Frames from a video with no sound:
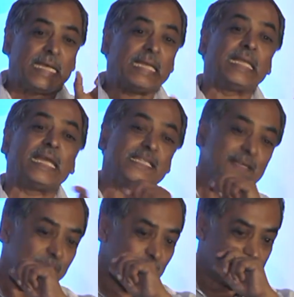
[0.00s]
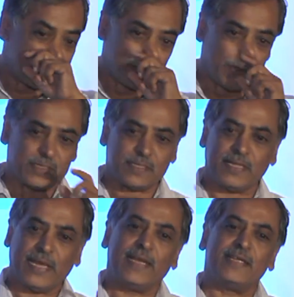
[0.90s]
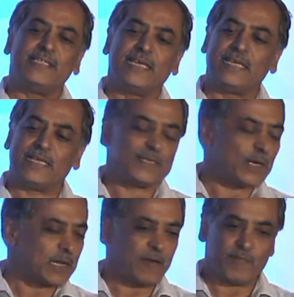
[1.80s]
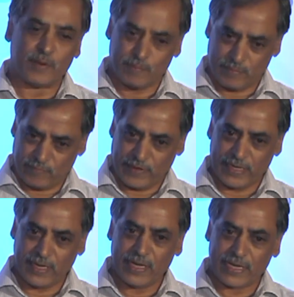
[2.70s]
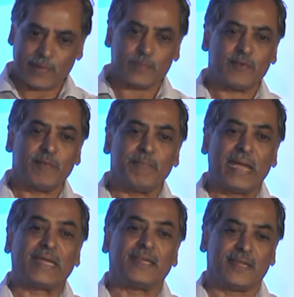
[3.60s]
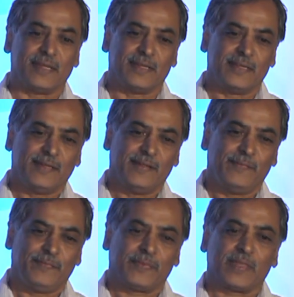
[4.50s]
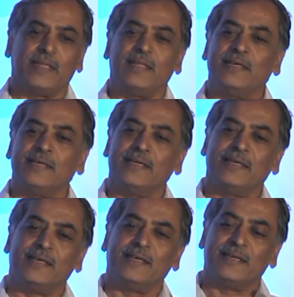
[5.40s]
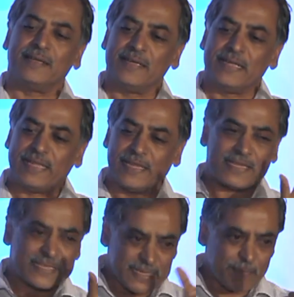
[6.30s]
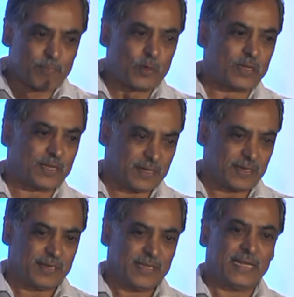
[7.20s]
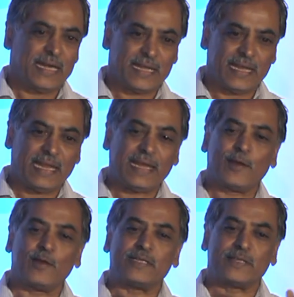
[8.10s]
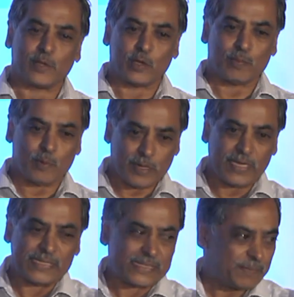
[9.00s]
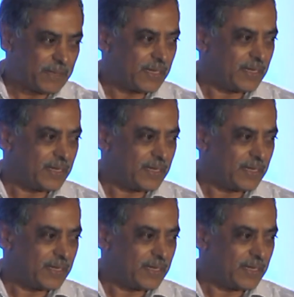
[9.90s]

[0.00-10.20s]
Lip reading: In case of quartz watch, the energy does not come from winding, it comes from battery. There is a step motor and an electronic circuit board, ECB.